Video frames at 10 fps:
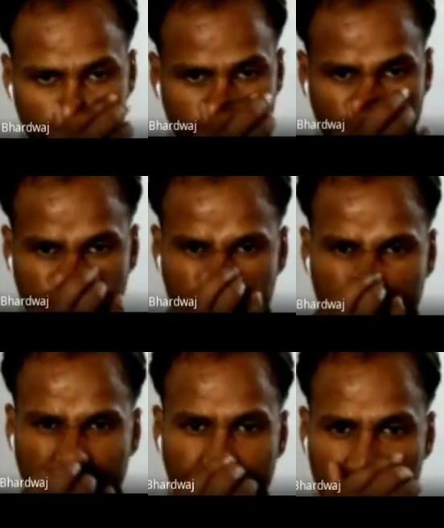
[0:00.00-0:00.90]
The
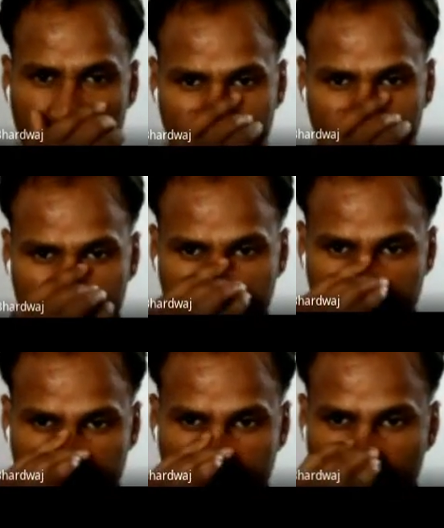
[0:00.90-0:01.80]
positive terminal A is
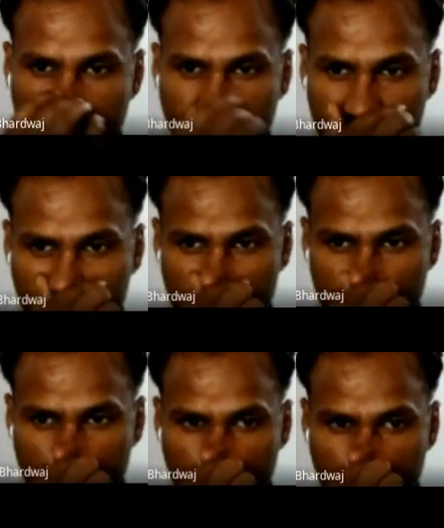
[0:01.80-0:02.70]
connected to the P side
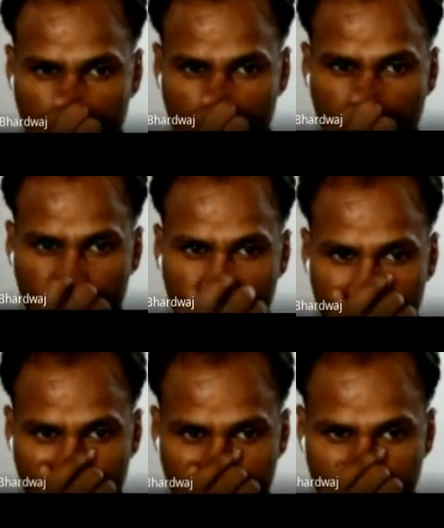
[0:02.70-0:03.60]
of the diode
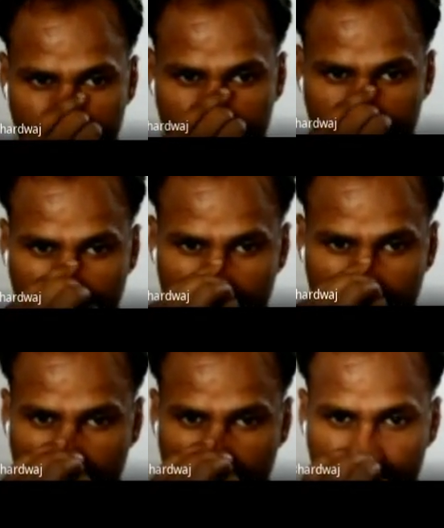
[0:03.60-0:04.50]
D1 and the
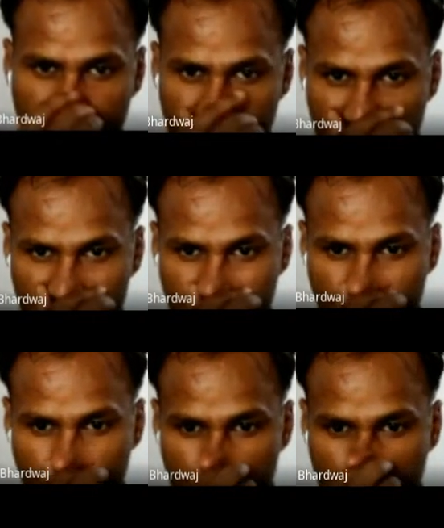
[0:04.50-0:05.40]
diode negative terminal
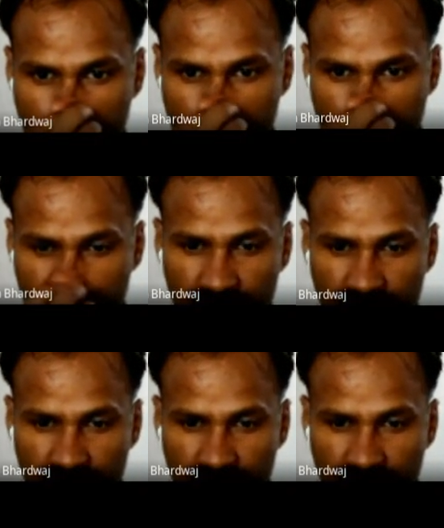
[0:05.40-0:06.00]
B is connected